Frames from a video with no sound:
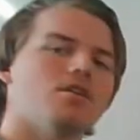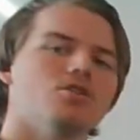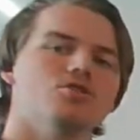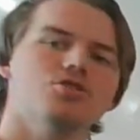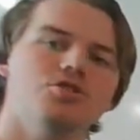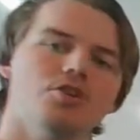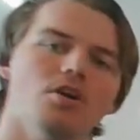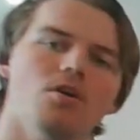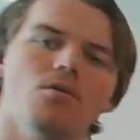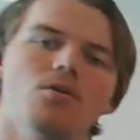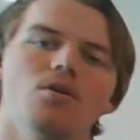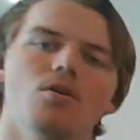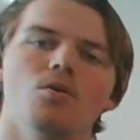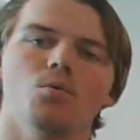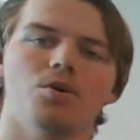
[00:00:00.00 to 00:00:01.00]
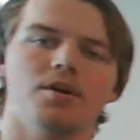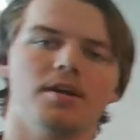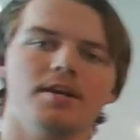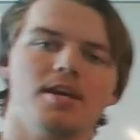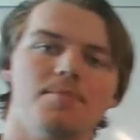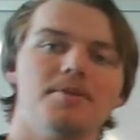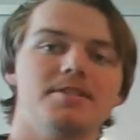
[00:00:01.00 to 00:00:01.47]
So we're going
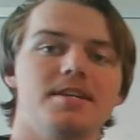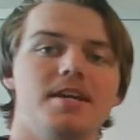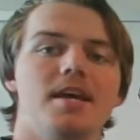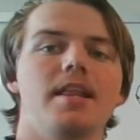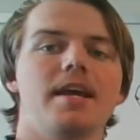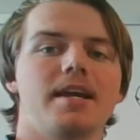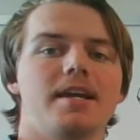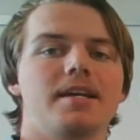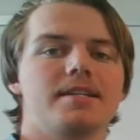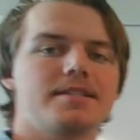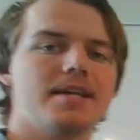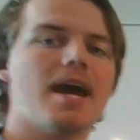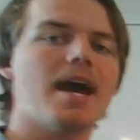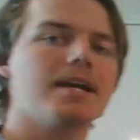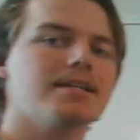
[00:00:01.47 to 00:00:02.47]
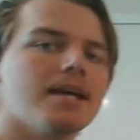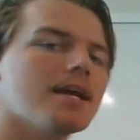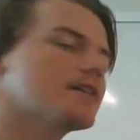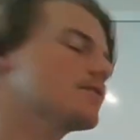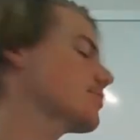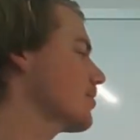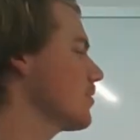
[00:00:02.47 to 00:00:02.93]
to keep this like an exact
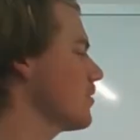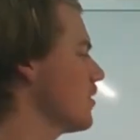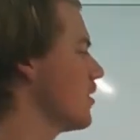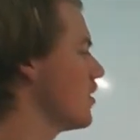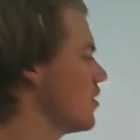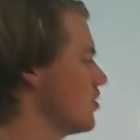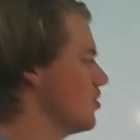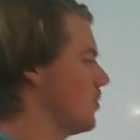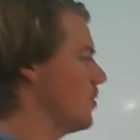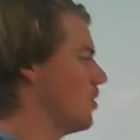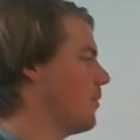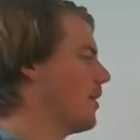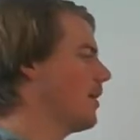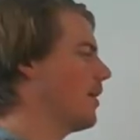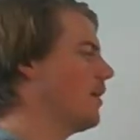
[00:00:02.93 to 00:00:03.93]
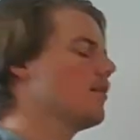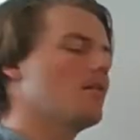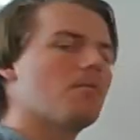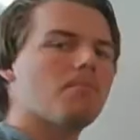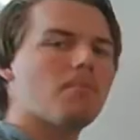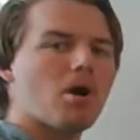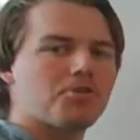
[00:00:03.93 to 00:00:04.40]
answer, so we don't want to
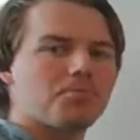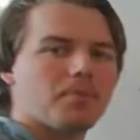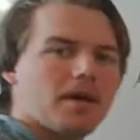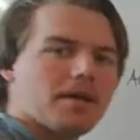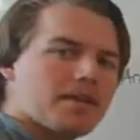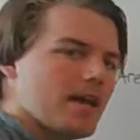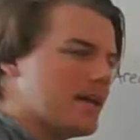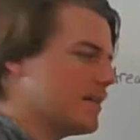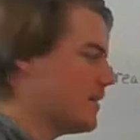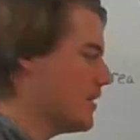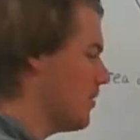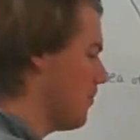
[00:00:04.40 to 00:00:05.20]
multiply the 18